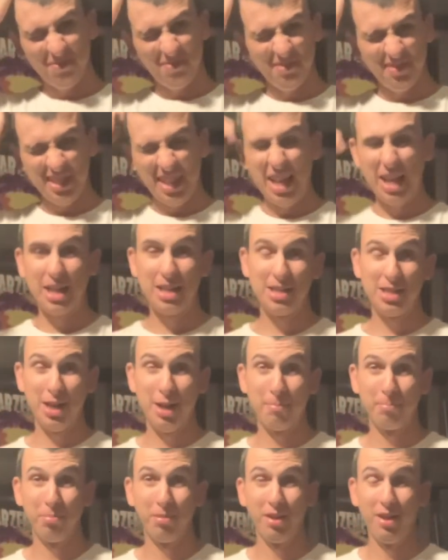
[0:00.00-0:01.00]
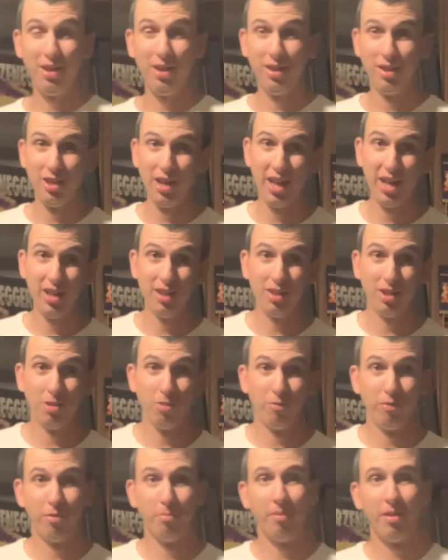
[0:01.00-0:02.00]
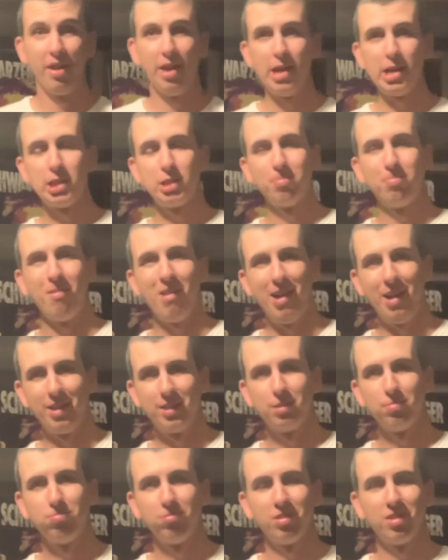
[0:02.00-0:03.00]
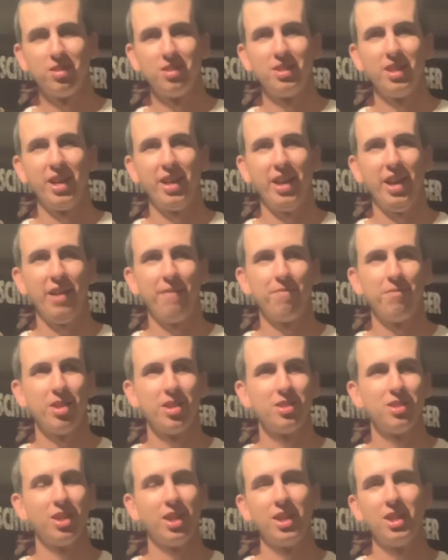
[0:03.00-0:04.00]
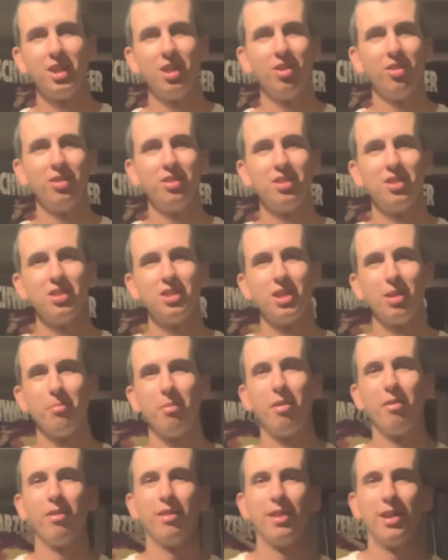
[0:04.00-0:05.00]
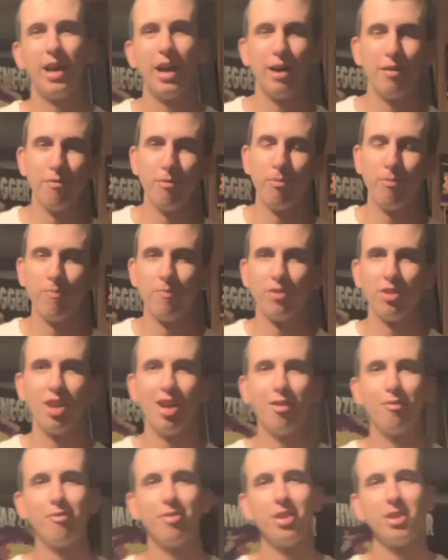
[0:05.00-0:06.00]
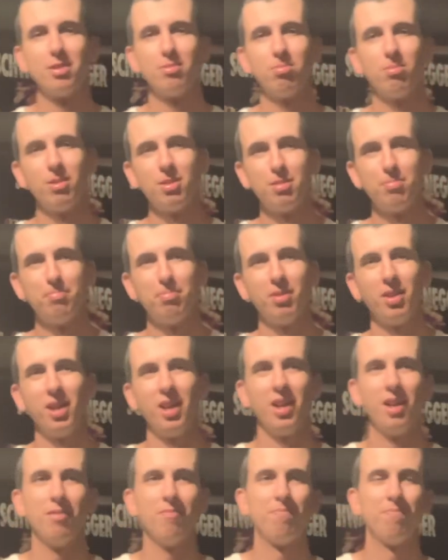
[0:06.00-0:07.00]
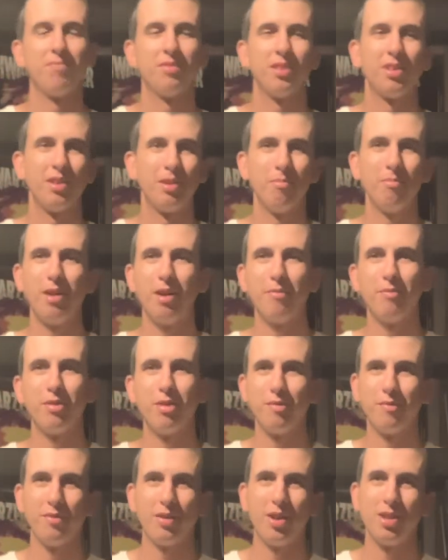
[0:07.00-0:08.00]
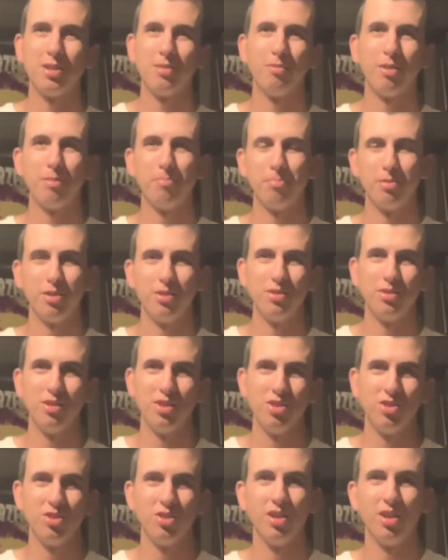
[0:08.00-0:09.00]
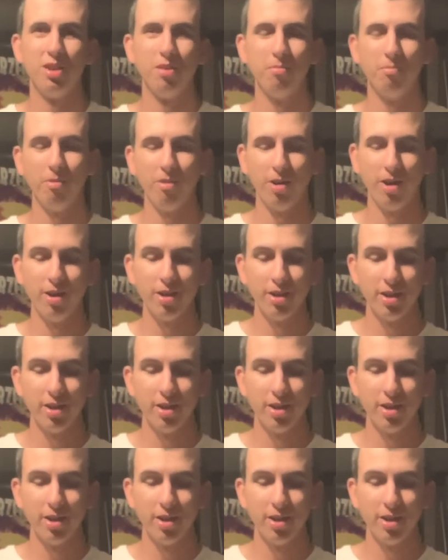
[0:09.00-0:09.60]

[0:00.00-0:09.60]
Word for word: I gotta stop playing Halo for my Xbox because I is like the only system I really have left that's worth playing. I'm not very fond of my PlayStation anymore.